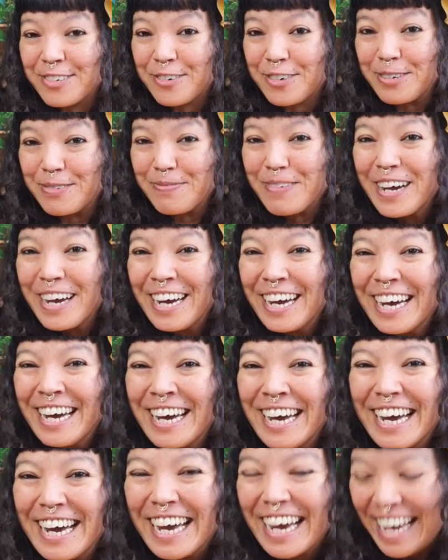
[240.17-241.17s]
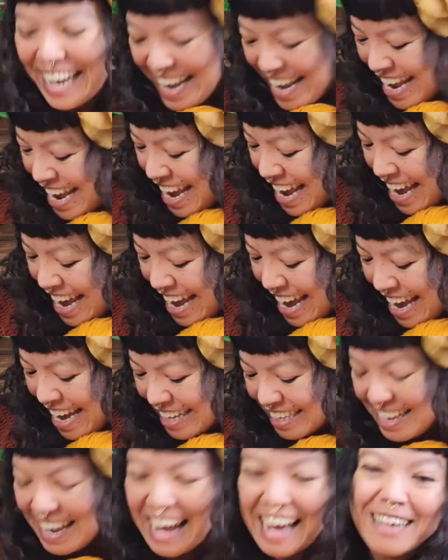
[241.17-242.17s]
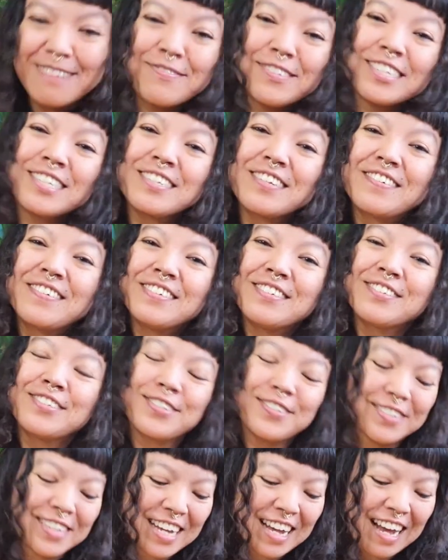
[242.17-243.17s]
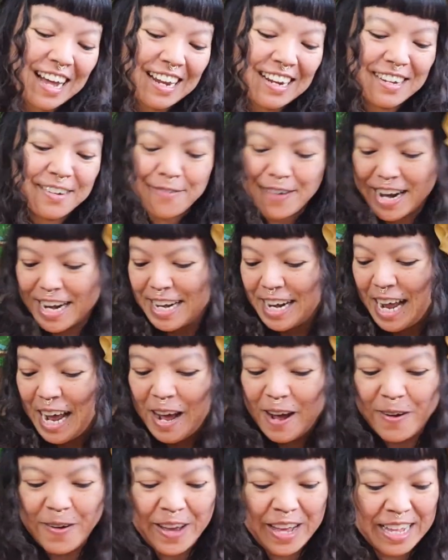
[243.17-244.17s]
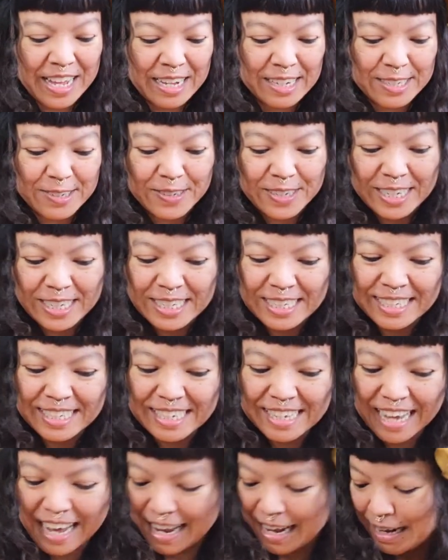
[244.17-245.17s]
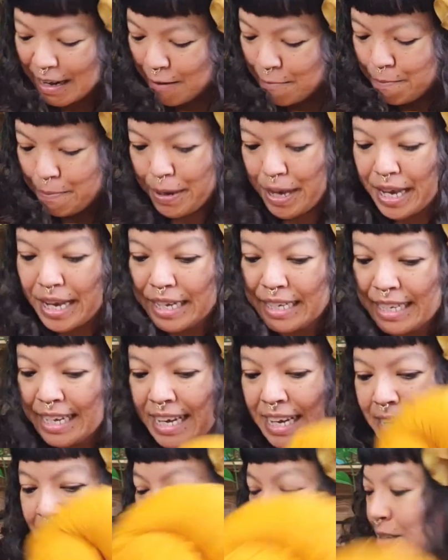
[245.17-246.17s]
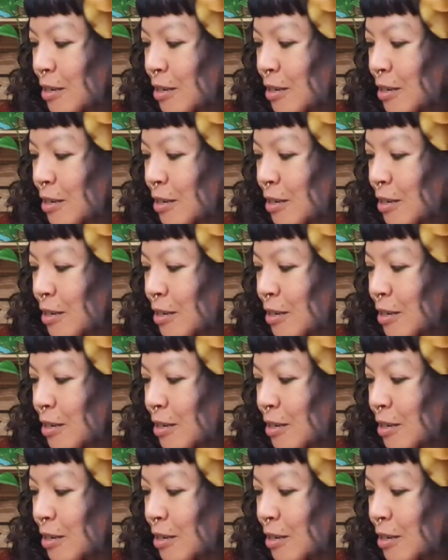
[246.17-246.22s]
cream. And yeah, I'm just so into the color right now, and as you can see, I love pink now.